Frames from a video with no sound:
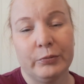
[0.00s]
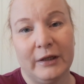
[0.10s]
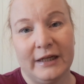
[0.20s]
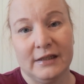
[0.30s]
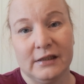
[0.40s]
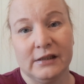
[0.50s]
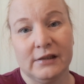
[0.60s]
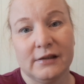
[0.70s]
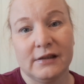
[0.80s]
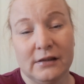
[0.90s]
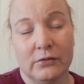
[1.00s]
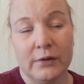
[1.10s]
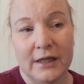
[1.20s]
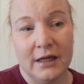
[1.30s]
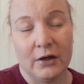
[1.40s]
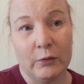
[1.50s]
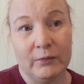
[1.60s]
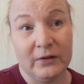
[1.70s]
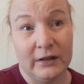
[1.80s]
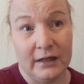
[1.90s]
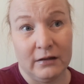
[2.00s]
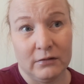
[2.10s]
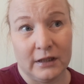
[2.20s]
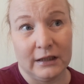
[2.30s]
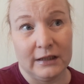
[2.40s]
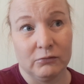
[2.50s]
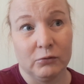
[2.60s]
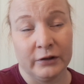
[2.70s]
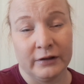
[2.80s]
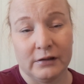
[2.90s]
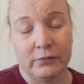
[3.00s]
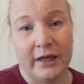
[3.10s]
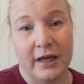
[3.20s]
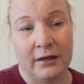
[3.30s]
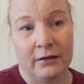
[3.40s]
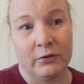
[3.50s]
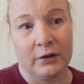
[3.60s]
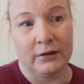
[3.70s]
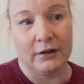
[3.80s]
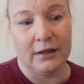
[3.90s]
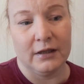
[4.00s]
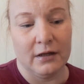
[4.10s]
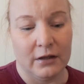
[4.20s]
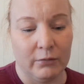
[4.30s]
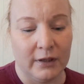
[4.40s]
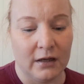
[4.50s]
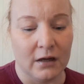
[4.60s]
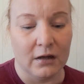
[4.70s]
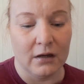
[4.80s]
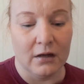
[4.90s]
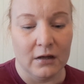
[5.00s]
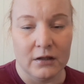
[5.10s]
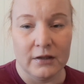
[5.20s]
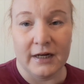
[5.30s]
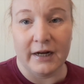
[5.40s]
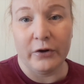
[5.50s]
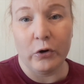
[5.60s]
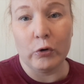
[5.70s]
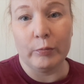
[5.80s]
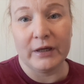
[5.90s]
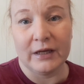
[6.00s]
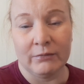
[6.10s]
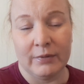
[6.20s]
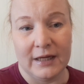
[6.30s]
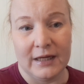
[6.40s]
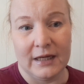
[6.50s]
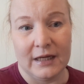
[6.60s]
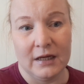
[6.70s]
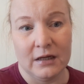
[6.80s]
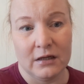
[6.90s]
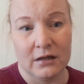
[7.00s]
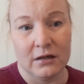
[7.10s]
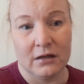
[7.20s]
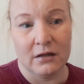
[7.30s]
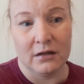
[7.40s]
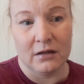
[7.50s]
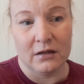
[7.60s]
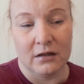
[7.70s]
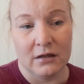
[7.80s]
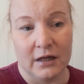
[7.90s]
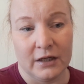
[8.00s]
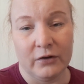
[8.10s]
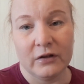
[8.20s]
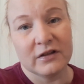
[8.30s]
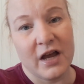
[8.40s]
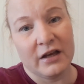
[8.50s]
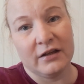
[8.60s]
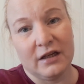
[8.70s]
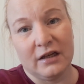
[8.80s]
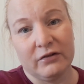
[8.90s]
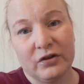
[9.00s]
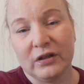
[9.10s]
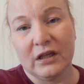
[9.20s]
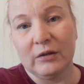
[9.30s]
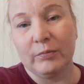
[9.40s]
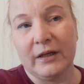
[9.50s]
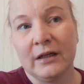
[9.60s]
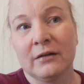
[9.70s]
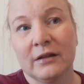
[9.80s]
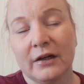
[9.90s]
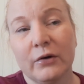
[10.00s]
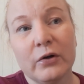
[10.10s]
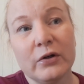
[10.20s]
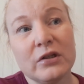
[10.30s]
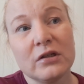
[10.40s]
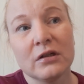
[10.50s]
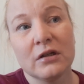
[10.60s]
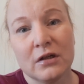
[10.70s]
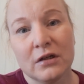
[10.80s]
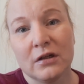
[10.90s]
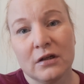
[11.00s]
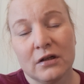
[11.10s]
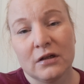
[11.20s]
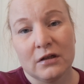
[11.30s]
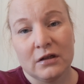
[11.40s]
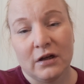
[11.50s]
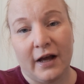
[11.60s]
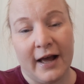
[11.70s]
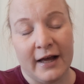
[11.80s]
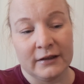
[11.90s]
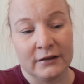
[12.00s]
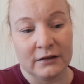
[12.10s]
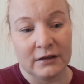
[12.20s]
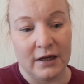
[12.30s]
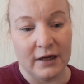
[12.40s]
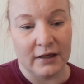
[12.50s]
places this week, hopefully, at least one this week and one the other week, that I hope can be an alternative to keeping that horse. And